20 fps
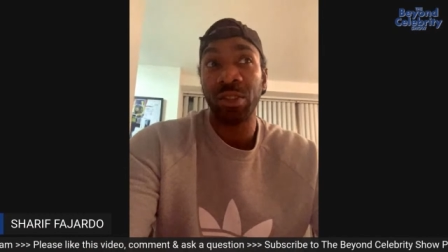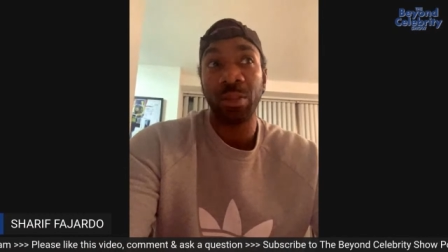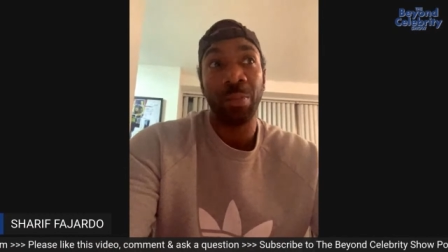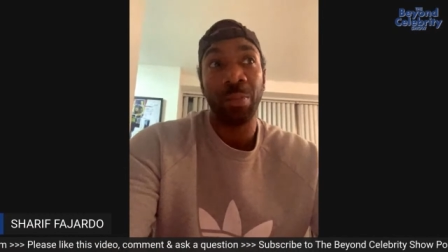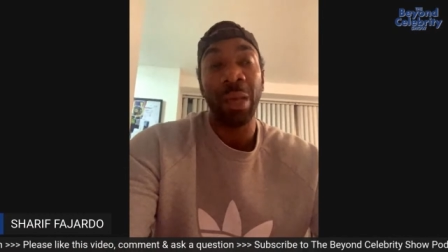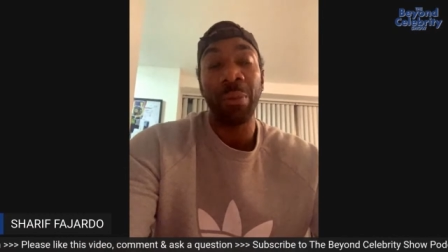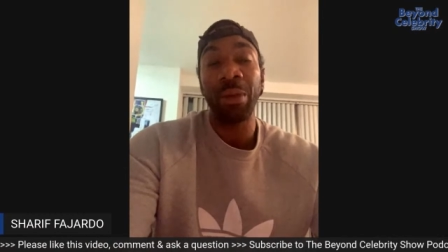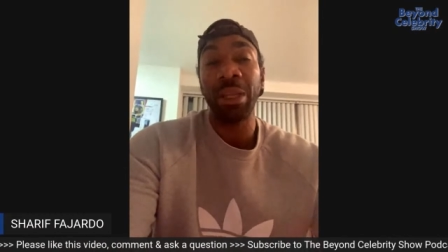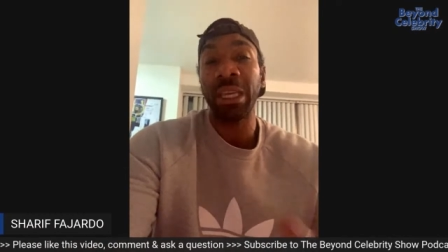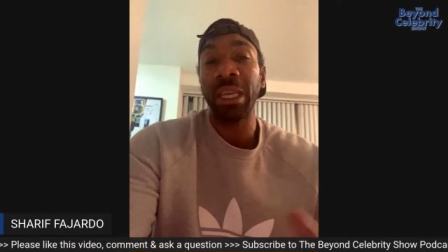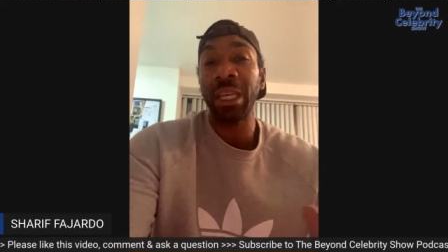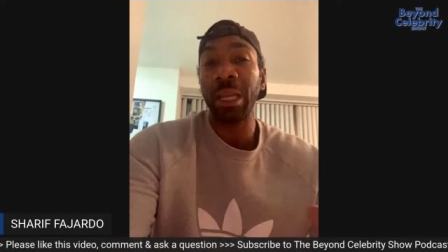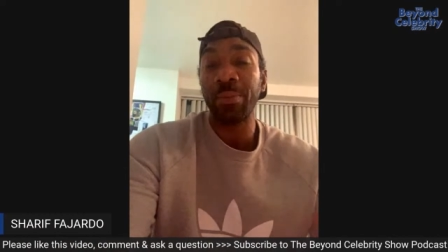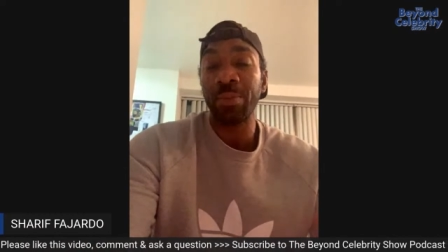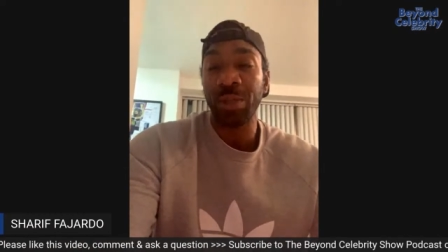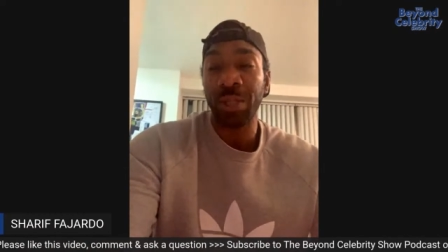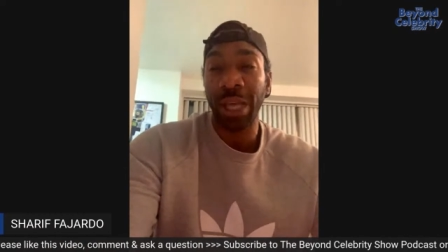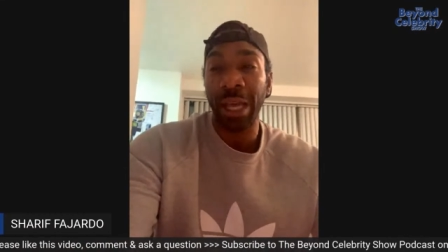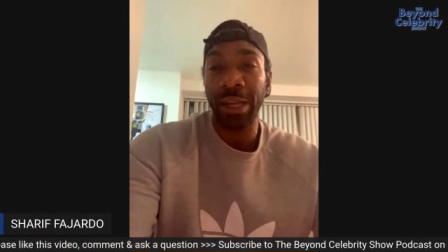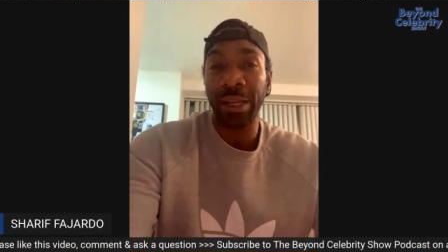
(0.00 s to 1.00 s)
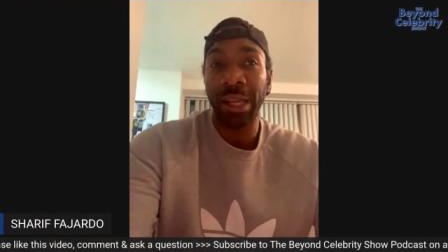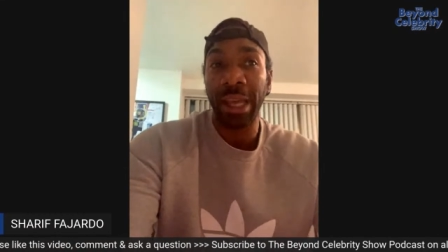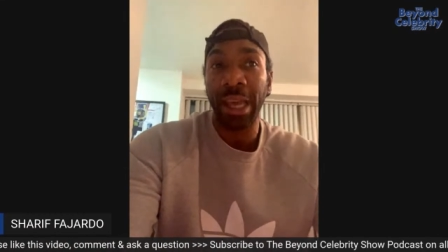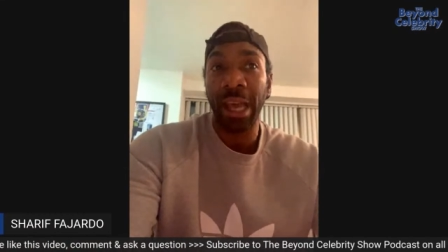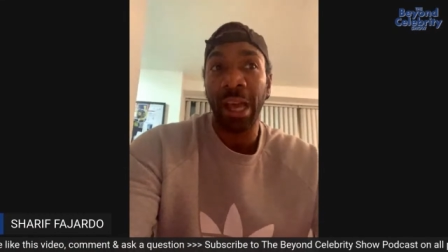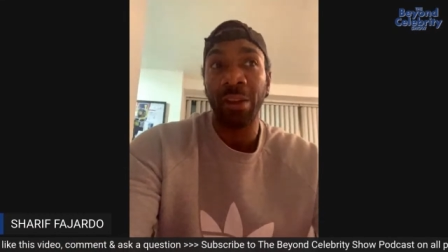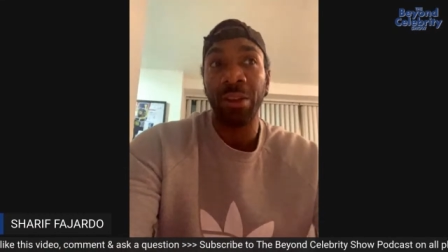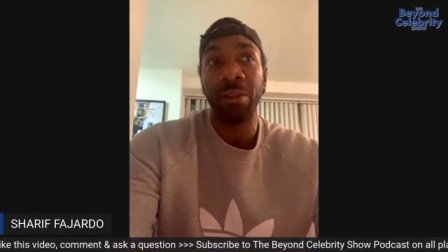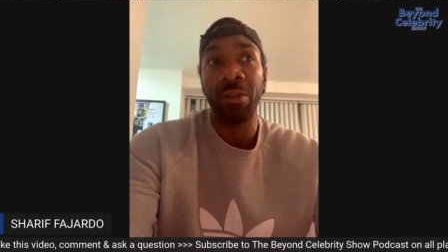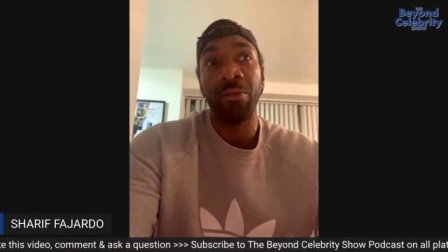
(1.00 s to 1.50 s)
to be able to get upside
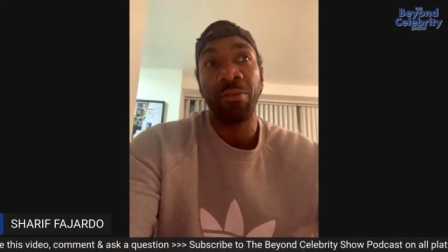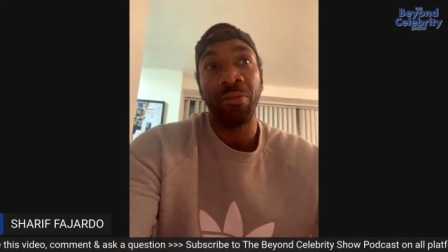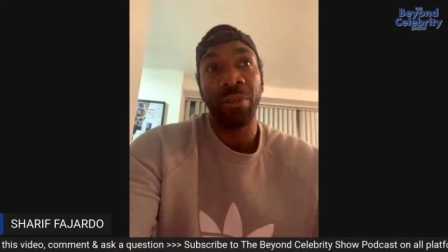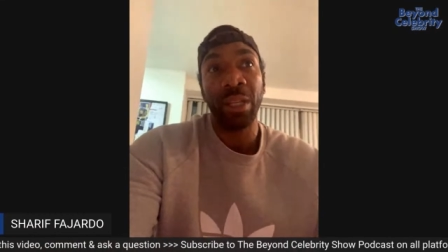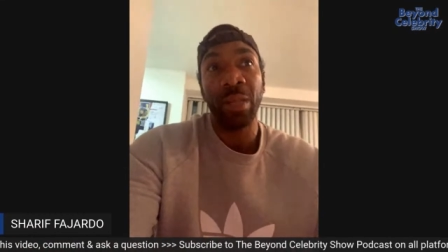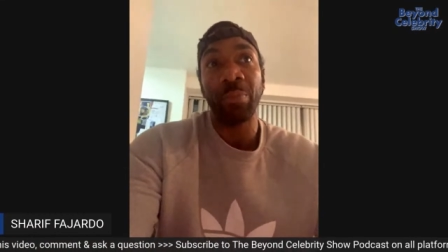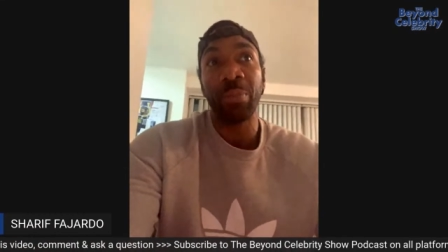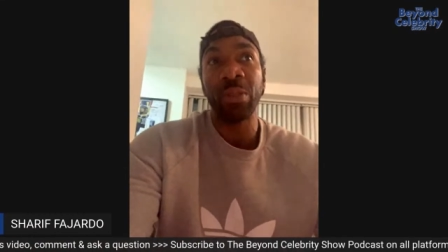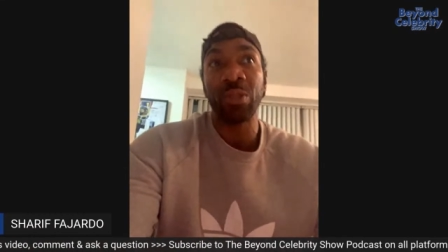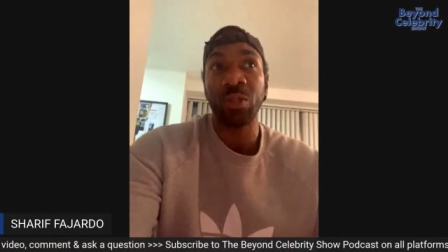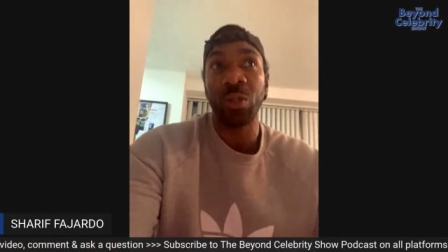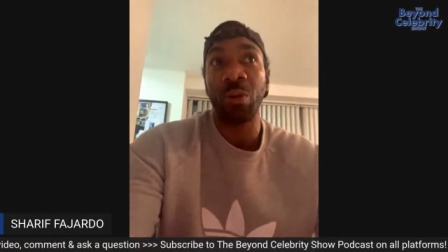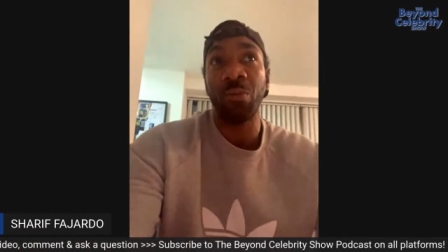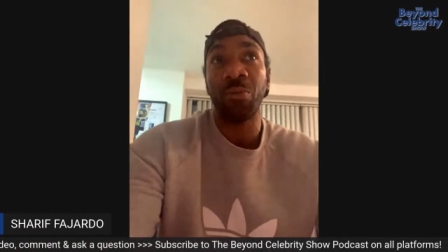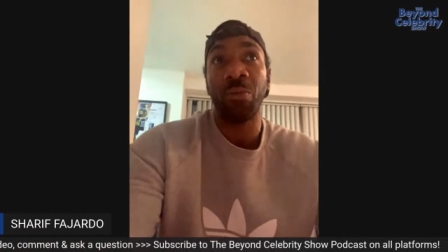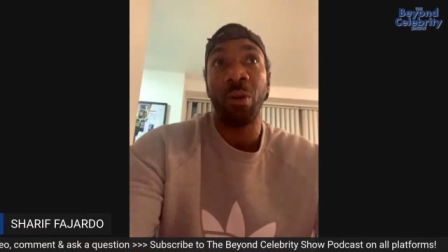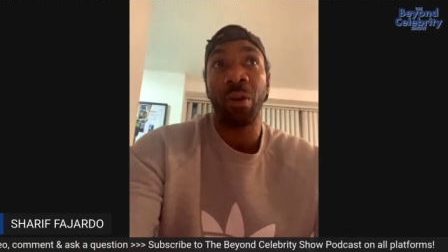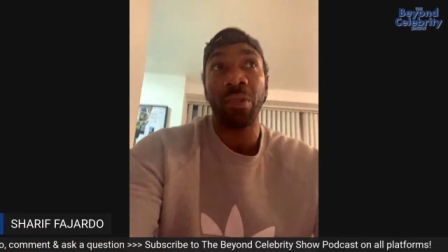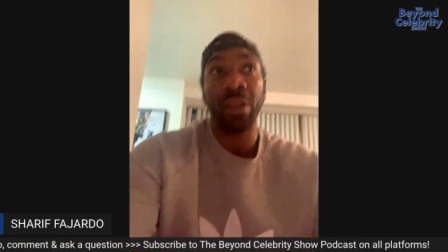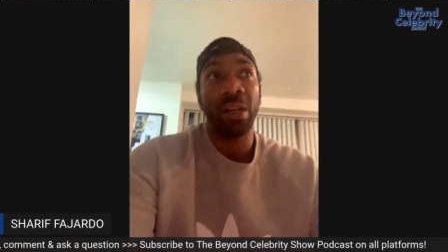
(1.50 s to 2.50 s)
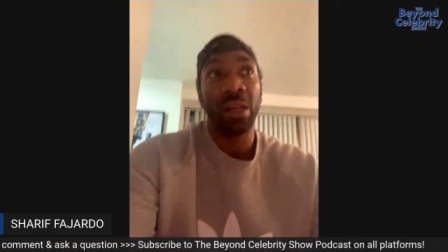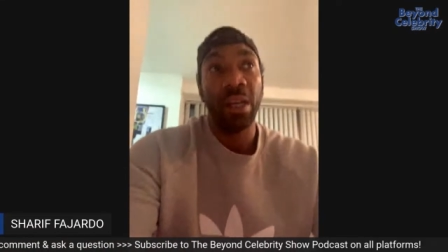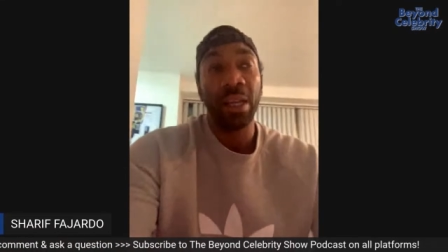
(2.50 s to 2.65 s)
down and flip and so forth.